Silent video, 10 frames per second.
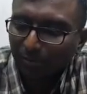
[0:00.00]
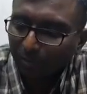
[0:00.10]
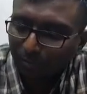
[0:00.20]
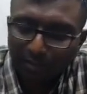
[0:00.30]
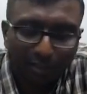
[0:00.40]

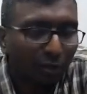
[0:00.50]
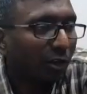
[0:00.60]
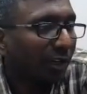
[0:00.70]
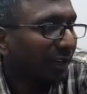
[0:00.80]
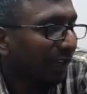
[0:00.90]
sbp
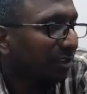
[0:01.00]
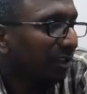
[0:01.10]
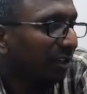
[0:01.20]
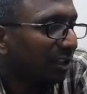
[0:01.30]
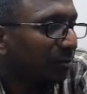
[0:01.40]
require cash
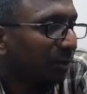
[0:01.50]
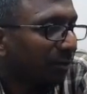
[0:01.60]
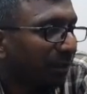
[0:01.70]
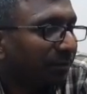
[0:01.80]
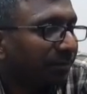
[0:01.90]
settled
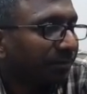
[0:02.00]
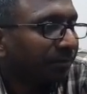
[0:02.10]
sbp